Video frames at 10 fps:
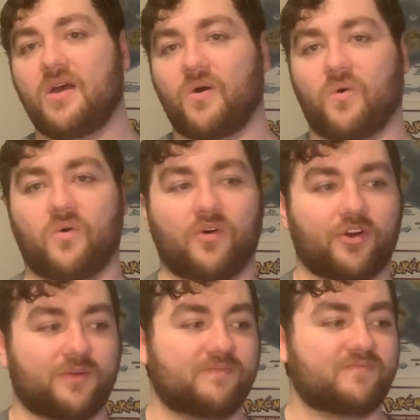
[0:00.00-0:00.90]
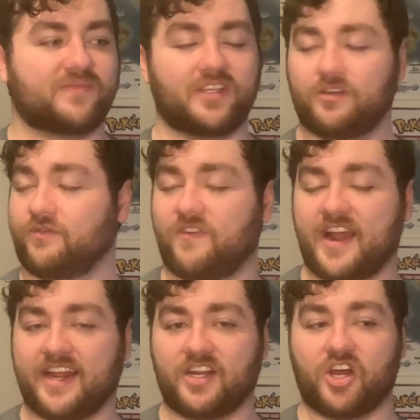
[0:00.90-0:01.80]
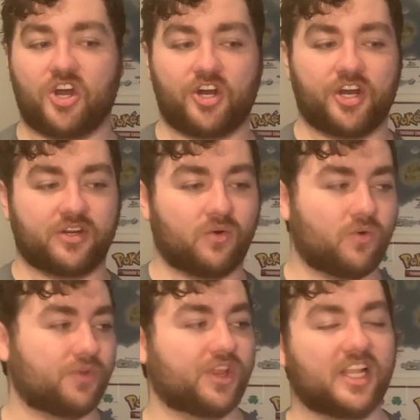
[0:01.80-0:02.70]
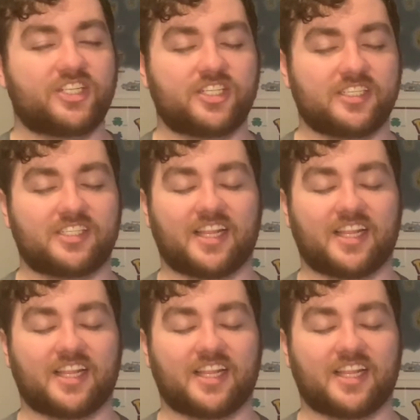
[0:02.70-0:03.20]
Or you find an old lich's